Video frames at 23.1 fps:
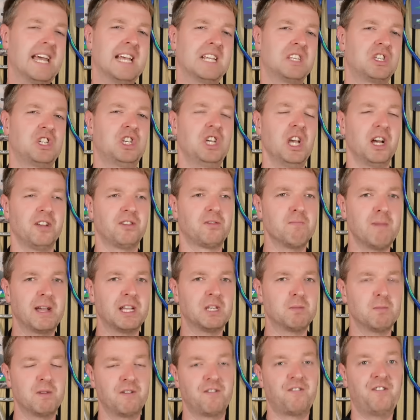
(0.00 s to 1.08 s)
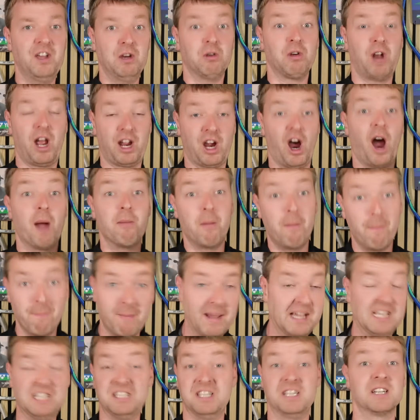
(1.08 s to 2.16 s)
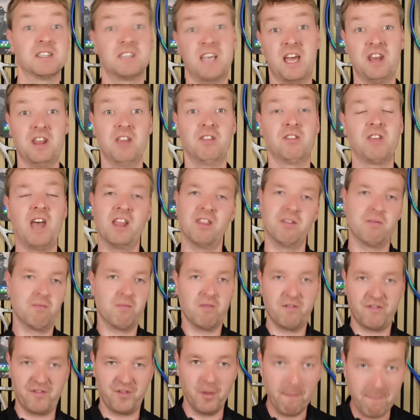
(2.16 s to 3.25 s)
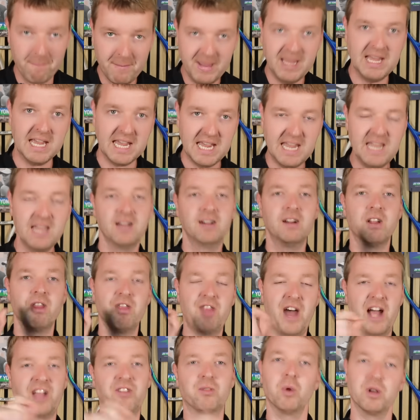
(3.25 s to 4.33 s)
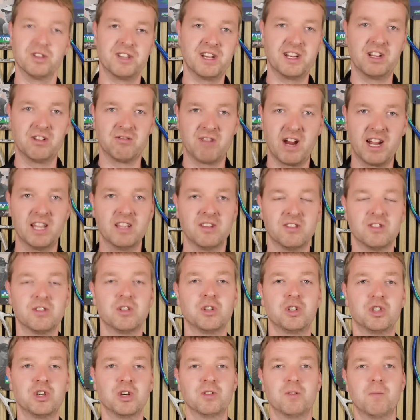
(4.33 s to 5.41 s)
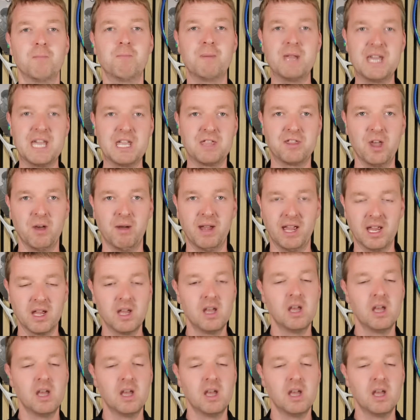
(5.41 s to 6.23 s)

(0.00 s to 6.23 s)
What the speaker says: It just makes me feel like I'm amazing at tennis. And for me, that's what tennis rackets should be doing.